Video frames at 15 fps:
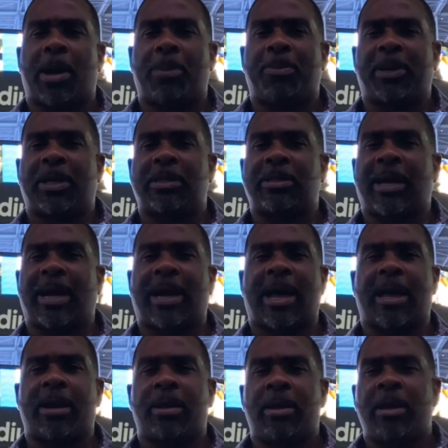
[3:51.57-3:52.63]
because I
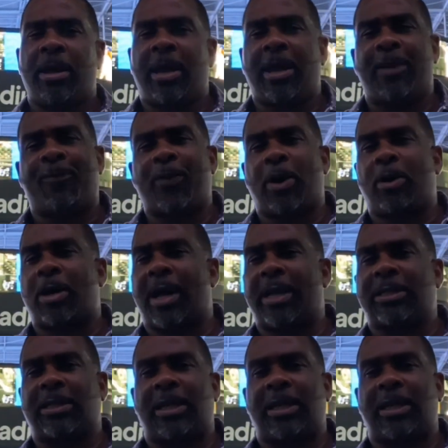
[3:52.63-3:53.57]
got NFL content